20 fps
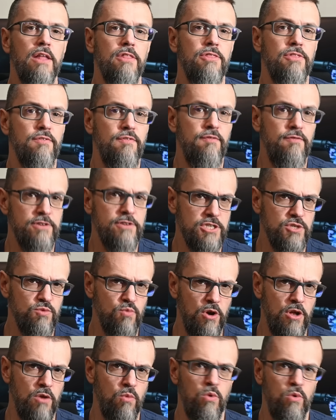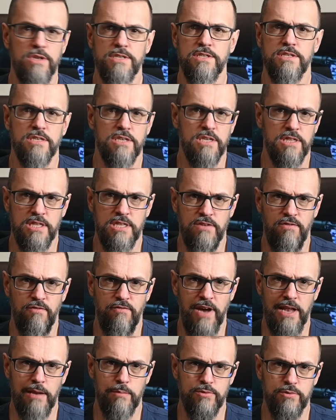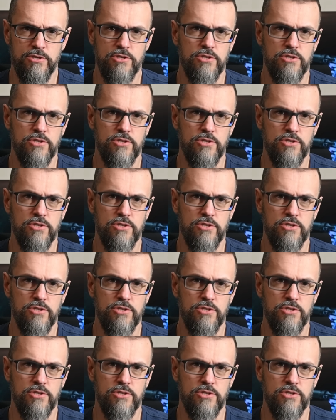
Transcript: The first one was the developer